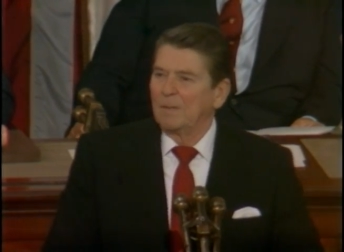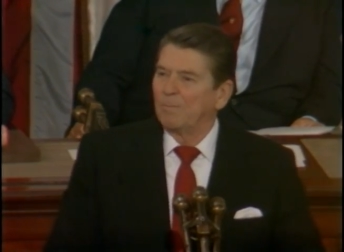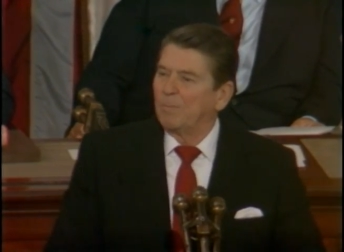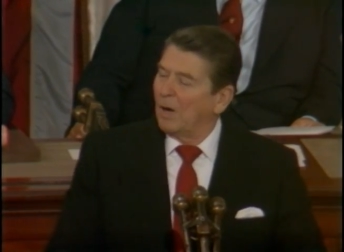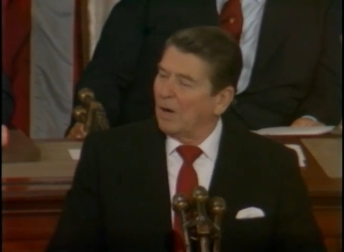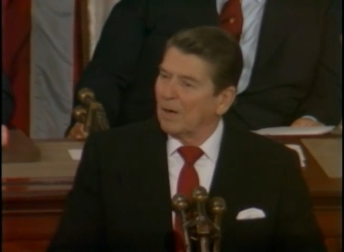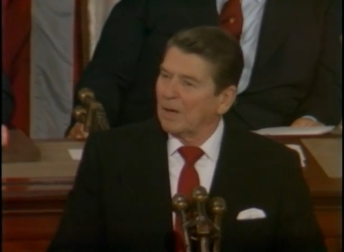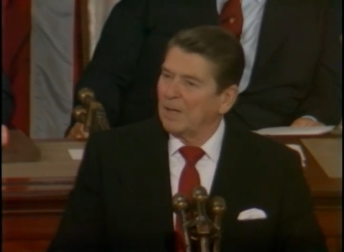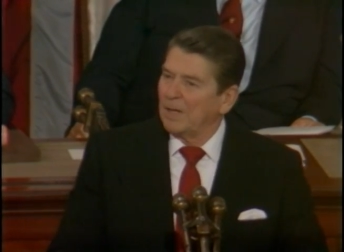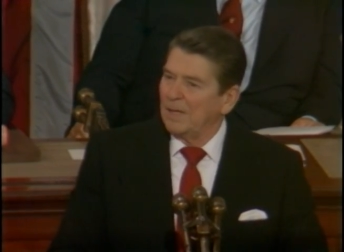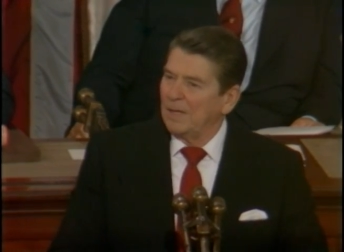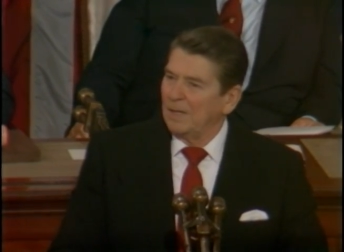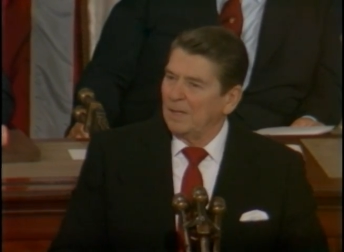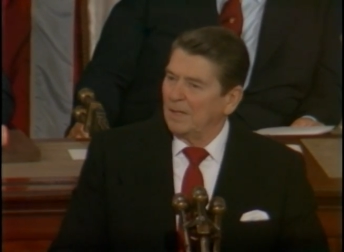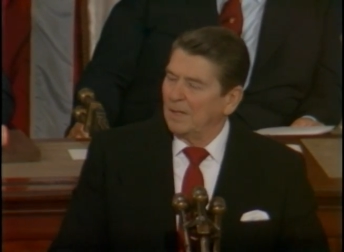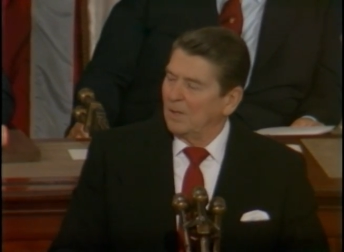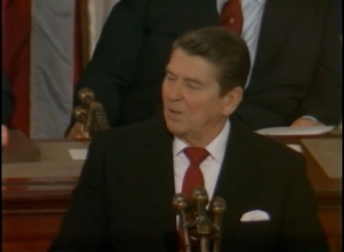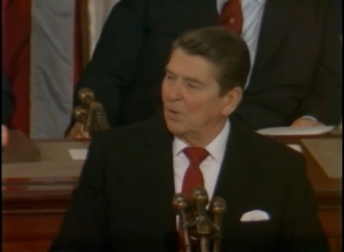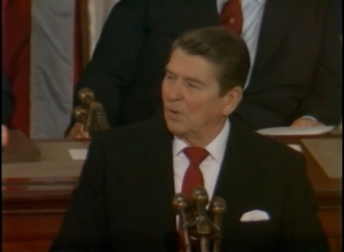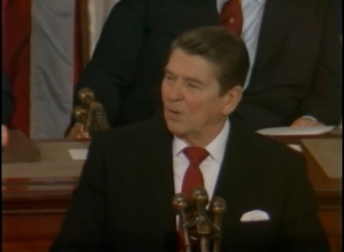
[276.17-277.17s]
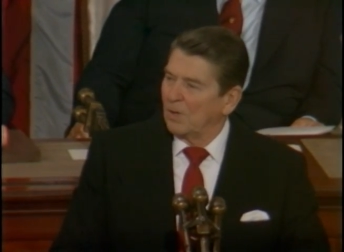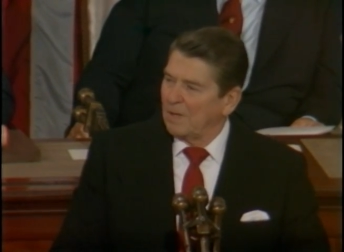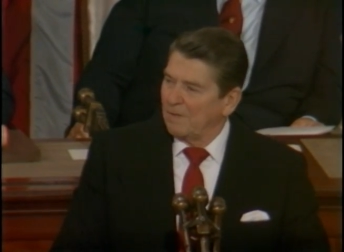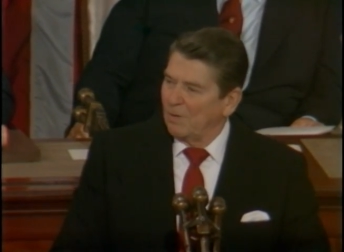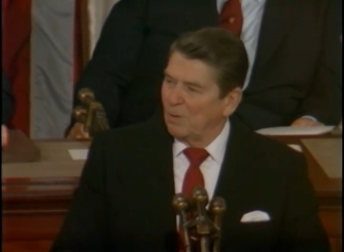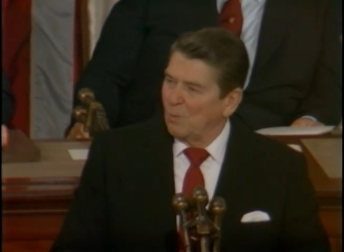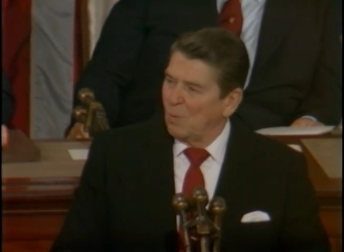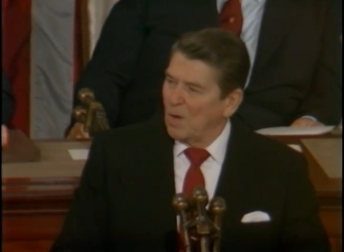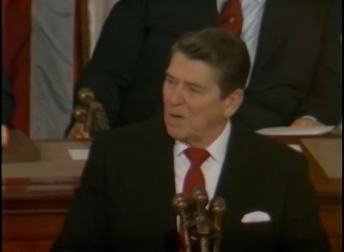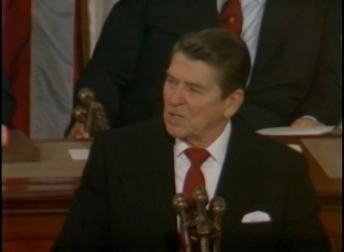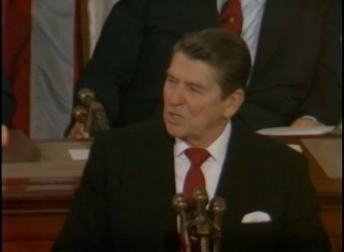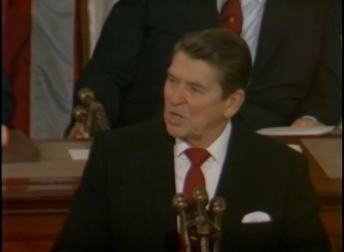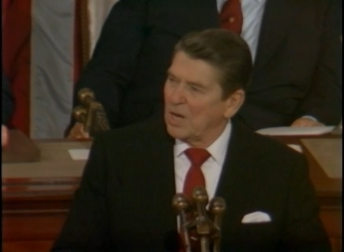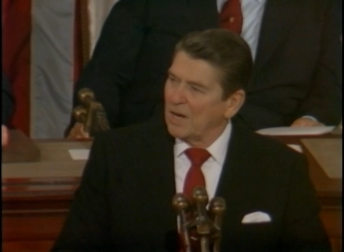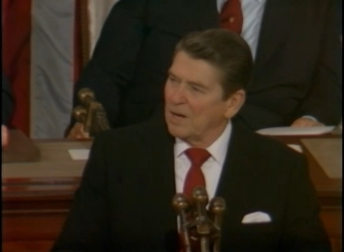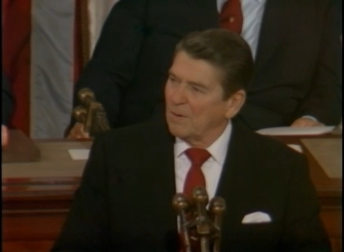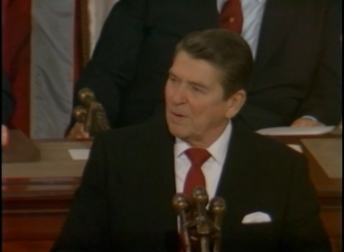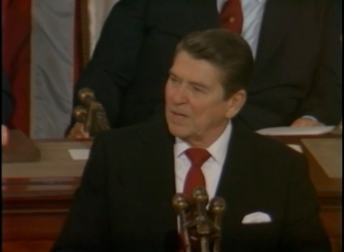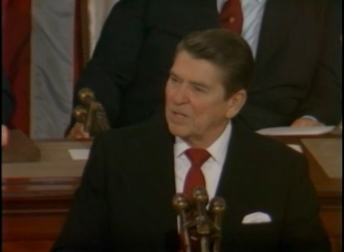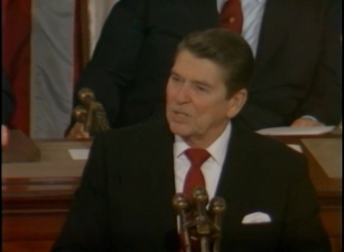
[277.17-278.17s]
party, or even one
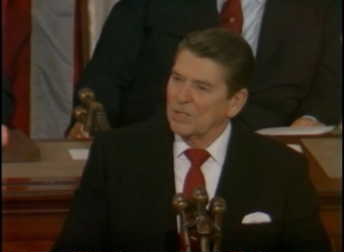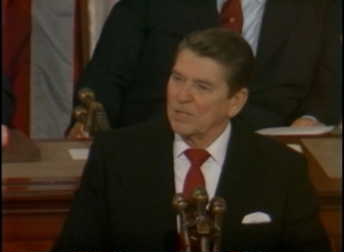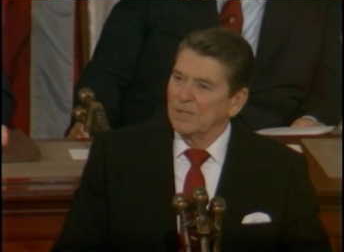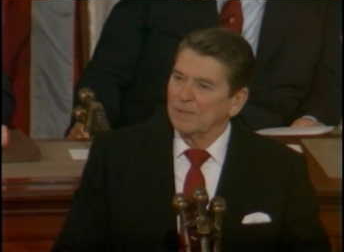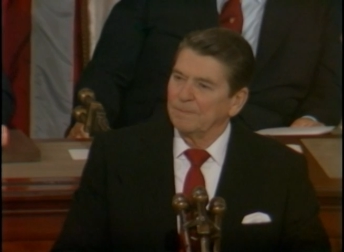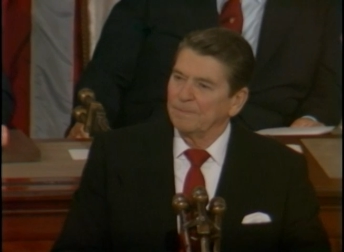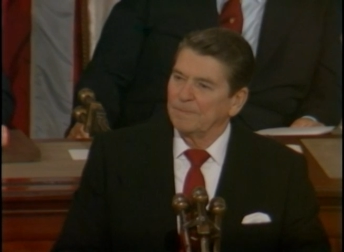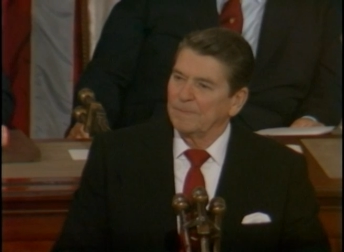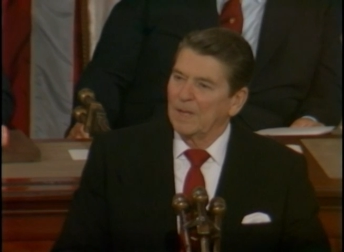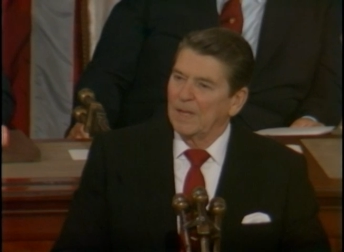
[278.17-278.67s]
generation.